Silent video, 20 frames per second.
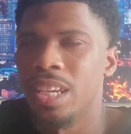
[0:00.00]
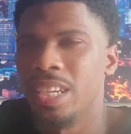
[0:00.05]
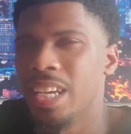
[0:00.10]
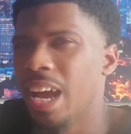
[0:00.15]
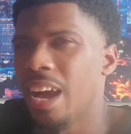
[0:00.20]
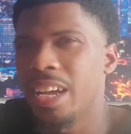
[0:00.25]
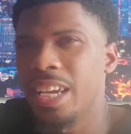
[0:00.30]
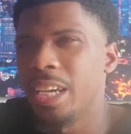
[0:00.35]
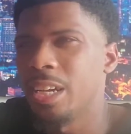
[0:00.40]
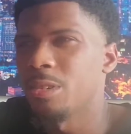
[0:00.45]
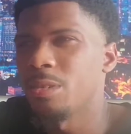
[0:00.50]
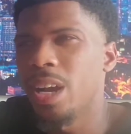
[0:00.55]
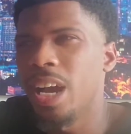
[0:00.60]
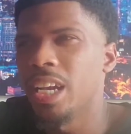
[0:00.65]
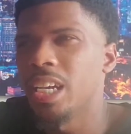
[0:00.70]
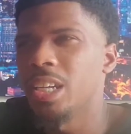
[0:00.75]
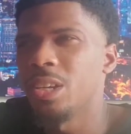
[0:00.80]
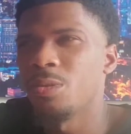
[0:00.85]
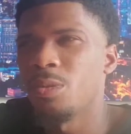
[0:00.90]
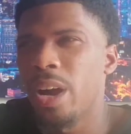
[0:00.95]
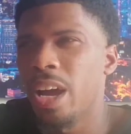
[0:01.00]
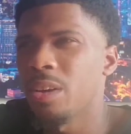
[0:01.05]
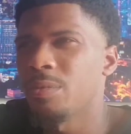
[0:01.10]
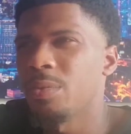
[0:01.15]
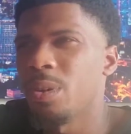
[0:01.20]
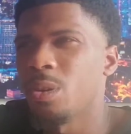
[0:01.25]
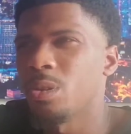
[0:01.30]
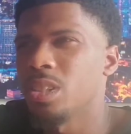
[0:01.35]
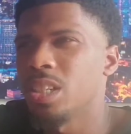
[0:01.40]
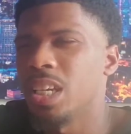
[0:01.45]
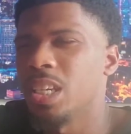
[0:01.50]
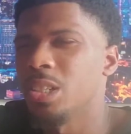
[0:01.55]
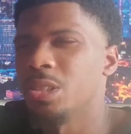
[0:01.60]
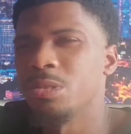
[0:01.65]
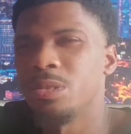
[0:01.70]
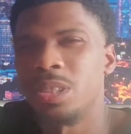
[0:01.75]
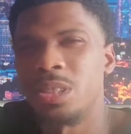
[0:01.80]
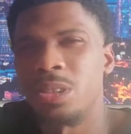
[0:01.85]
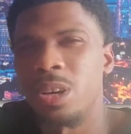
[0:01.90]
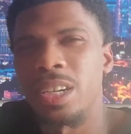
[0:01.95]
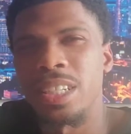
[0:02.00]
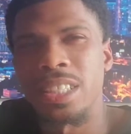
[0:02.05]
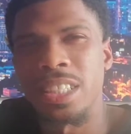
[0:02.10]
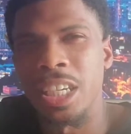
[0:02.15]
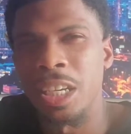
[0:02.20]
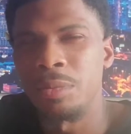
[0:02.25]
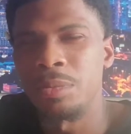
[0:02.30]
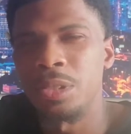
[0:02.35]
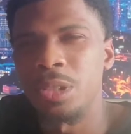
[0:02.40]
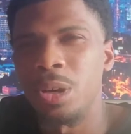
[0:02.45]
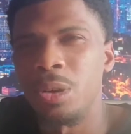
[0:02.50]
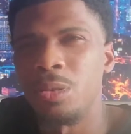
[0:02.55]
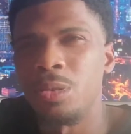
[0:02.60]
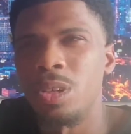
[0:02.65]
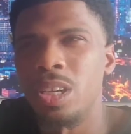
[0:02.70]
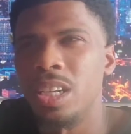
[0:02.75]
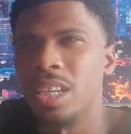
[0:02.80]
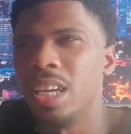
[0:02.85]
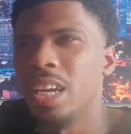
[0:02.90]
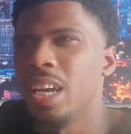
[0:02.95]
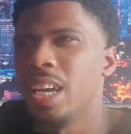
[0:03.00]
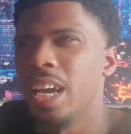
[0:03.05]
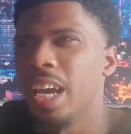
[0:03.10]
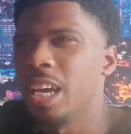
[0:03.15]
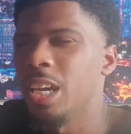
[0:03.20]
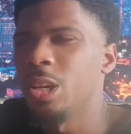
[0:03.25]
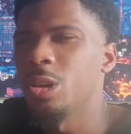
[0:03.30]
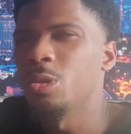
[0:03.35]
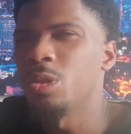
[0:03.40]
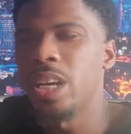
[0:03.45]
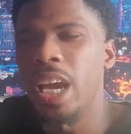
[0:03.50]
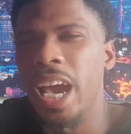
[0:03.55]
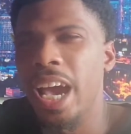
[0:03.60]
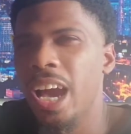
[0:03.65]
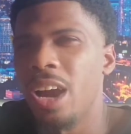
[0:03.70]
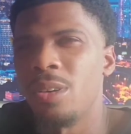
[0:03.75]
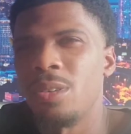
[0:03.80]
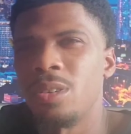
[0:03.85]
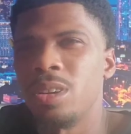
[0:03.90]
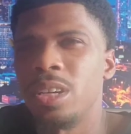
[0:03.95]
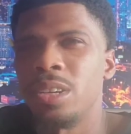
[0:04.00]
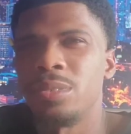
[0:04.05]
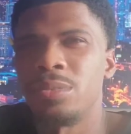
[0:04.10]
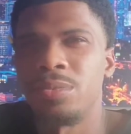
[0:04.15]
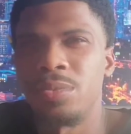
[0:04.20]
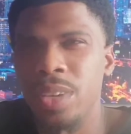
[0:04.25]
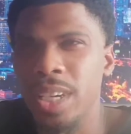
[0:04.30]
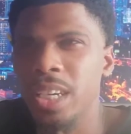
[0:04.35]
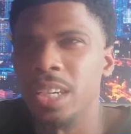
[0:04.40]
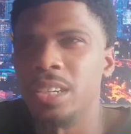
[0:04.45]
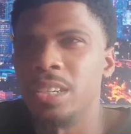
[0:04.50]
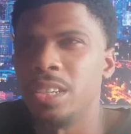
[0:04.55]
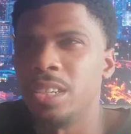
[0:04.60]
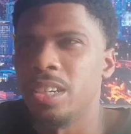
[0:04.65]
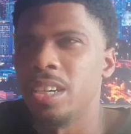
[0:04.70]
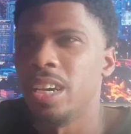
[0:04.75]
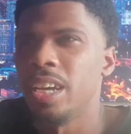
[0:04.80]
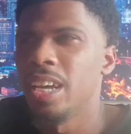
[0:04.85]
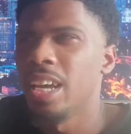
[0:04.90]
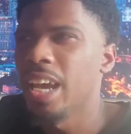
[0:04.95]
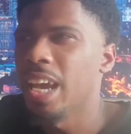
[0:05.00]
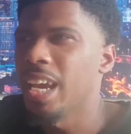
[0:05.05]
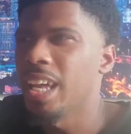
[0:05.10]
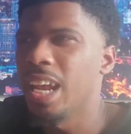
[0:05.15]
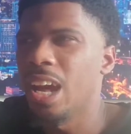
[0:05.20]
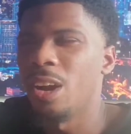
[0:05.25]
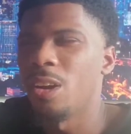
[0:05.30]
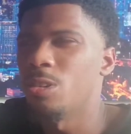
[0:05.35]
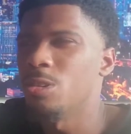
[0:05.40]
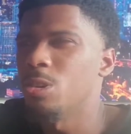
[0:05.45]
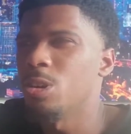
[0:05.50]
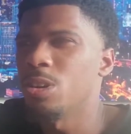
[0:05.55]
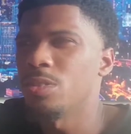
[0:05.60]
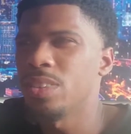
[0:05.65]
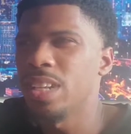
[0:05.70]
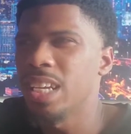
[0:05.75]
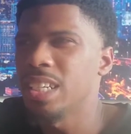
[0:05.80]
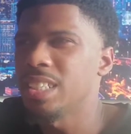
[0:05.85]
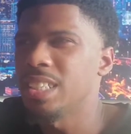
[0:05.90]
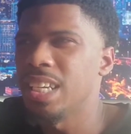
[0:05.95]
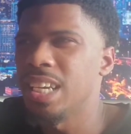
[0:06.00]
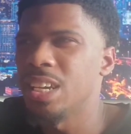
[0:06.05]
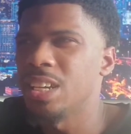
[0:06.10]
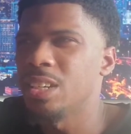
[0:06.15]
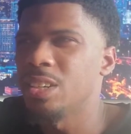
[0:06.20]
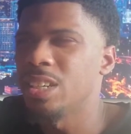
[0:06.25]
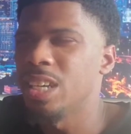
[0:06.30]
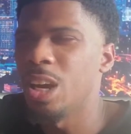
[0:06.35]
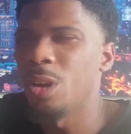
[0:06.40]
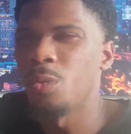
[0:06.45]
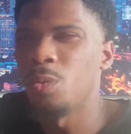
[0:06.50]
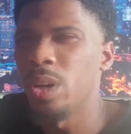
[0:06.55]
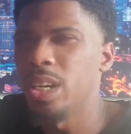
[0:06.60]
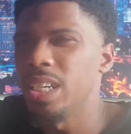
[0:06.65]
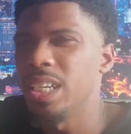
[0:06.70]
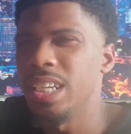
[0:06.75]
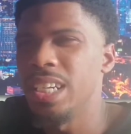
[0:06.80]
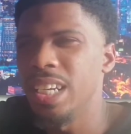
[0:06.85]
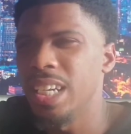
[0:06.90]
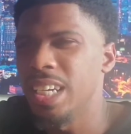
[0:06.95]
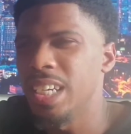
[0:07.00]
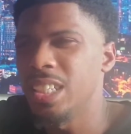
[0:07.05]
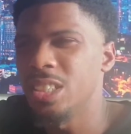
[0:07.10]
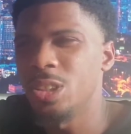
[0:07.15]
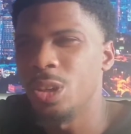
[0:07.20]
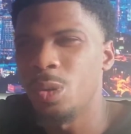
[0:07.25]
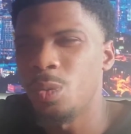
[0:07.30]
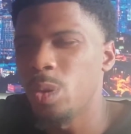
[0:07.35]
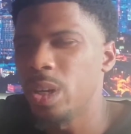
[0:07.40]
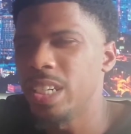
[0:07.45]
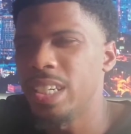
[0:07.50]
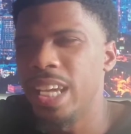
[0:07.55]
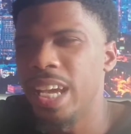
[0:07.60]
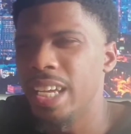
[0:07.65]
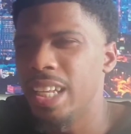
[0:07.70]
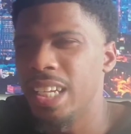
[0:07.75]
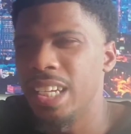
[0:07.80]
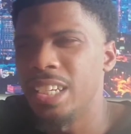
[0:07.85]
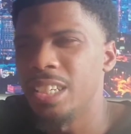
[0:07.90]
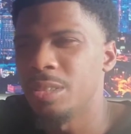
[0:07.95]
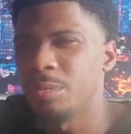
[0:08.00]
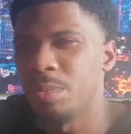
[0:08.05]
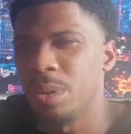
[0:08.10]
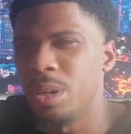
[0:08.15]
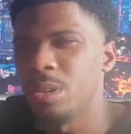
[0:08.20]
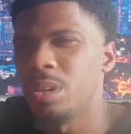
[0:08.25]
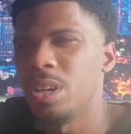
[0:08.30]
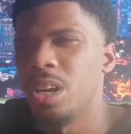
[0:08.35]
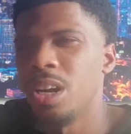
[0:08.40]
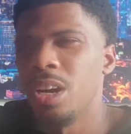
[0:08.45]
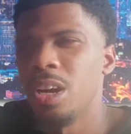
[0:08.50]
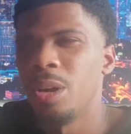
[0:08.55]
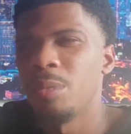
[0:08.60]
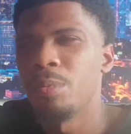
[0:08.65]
Y'all get around these white folks and you start tiptoeing and you cower in fear. And I don't know if that's that Willie Lynch or what that is, bro.